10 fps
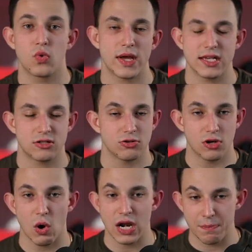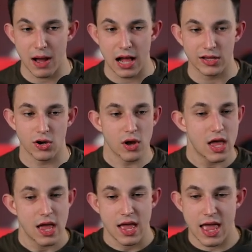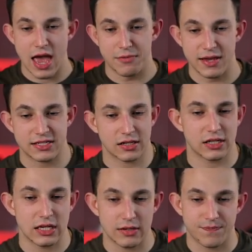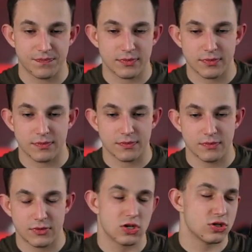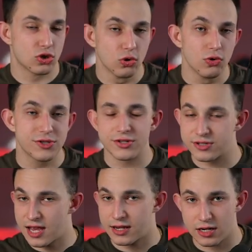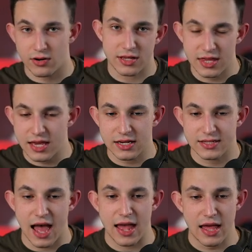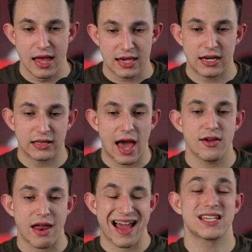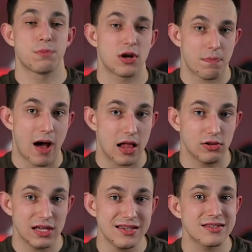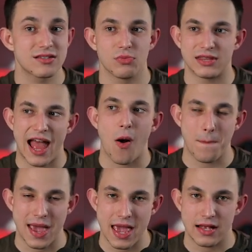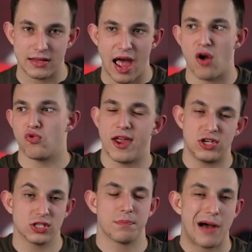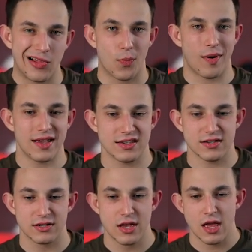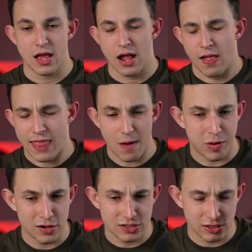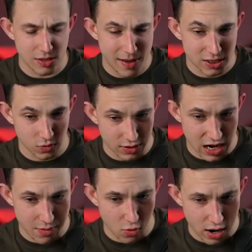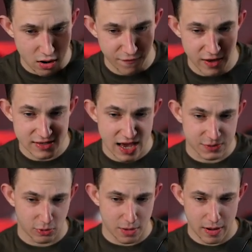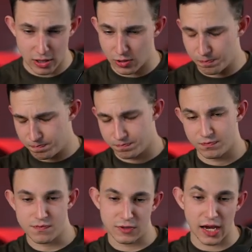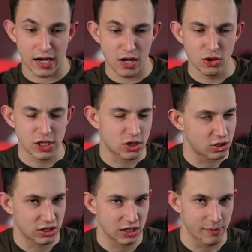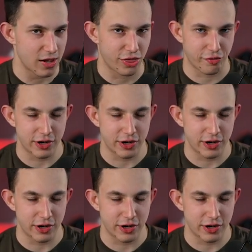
ways to go on Apollo and basically there's tools and there's secondary things that can allow you to export Apollo lists without paying the outrageous Apollo prices. Now, personally, the best one that I'm aware of is exportapollo.io. They charge, I think, about